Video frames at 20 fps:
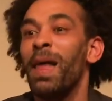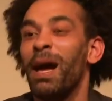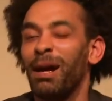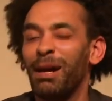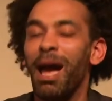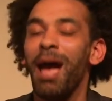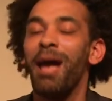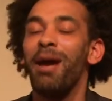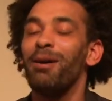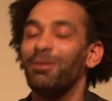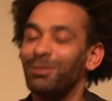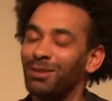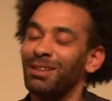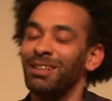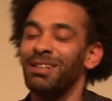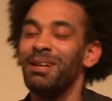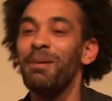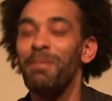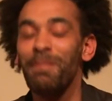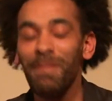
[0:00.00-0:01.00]
Okay, I was good.
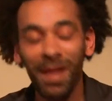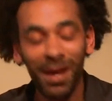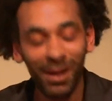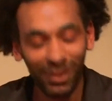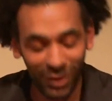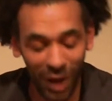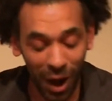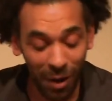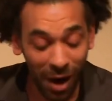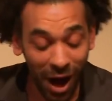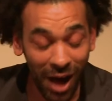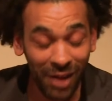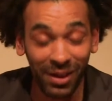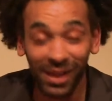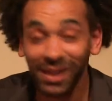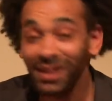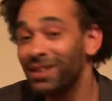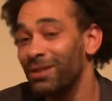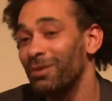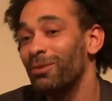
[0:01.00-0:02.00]
So I
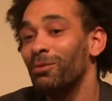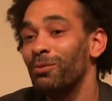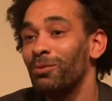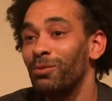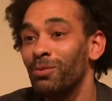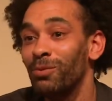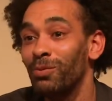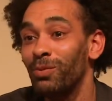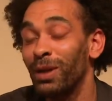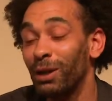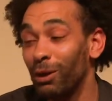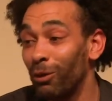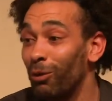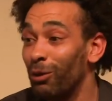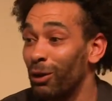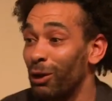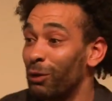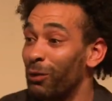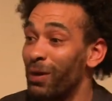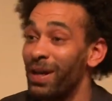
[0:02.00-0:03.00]
think we can
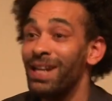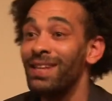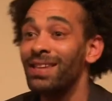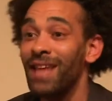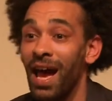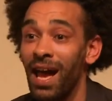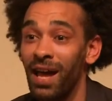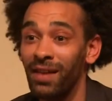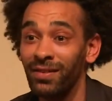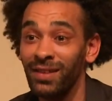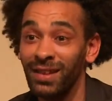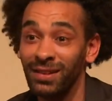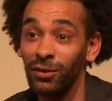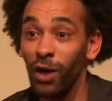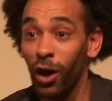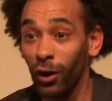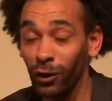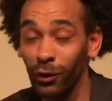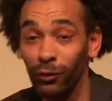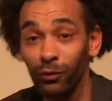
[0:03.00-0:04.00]
all agree that there's
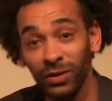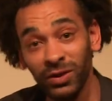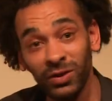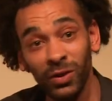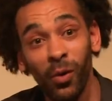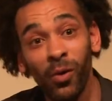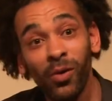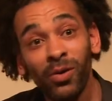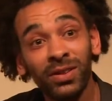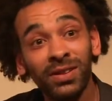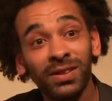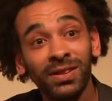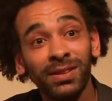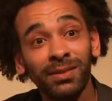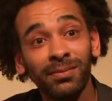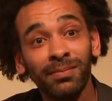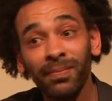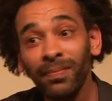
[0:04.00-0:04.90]
not enough resource,